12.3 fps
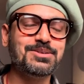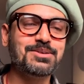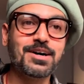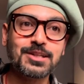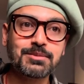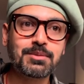
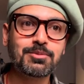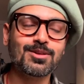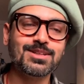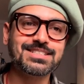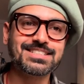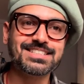other people on
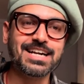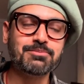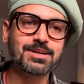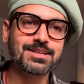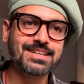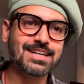the set,
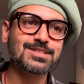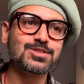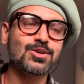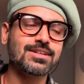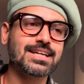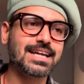but that is
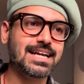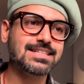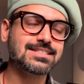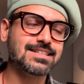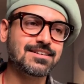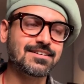not the
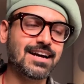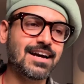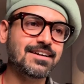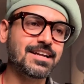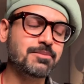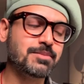case in
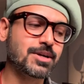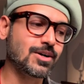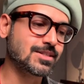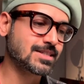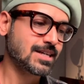reality, because